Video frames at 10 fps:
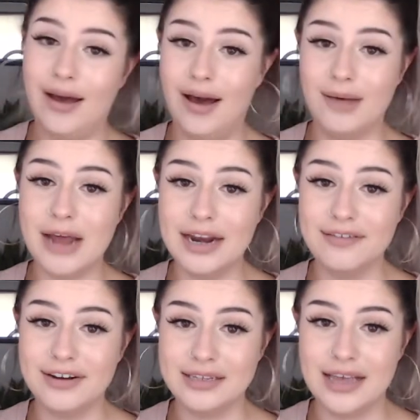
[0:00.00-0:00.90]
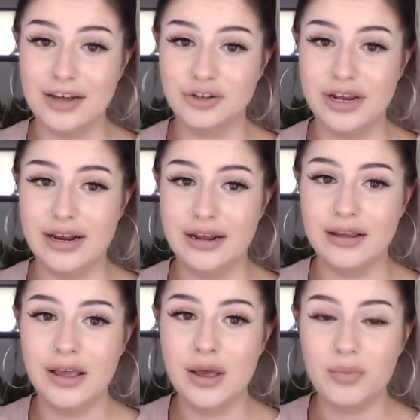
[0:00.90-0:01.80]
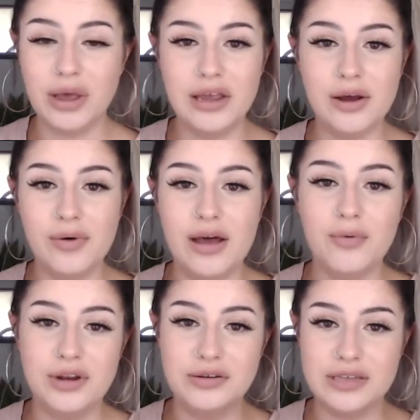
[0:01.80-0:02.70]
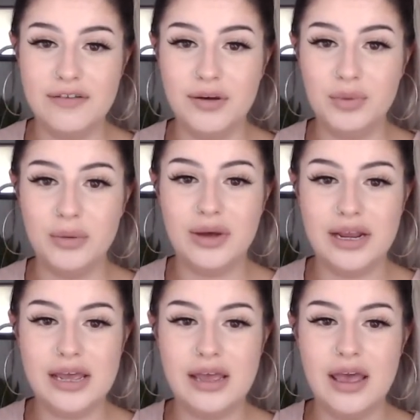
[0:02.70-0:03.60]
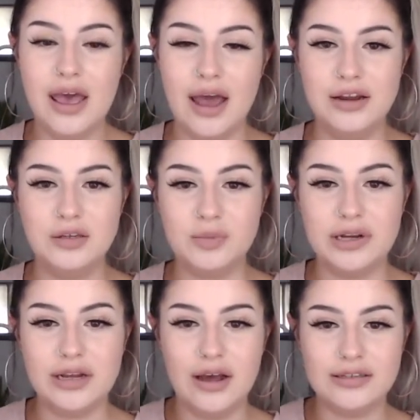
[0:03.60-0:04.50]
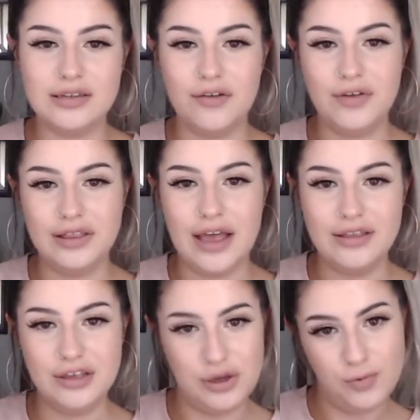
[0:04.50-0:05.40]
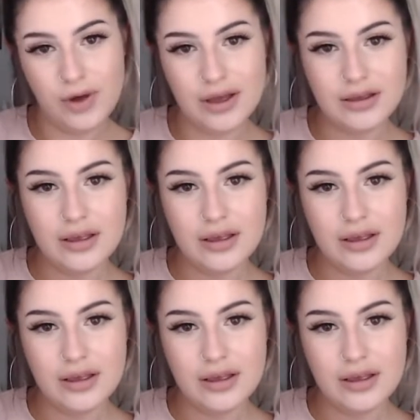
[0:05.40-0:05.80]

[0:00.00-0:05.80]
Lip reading: I'm not even exaggerating. But you know what? When you save up your money and you spend it on stuff like that that you want,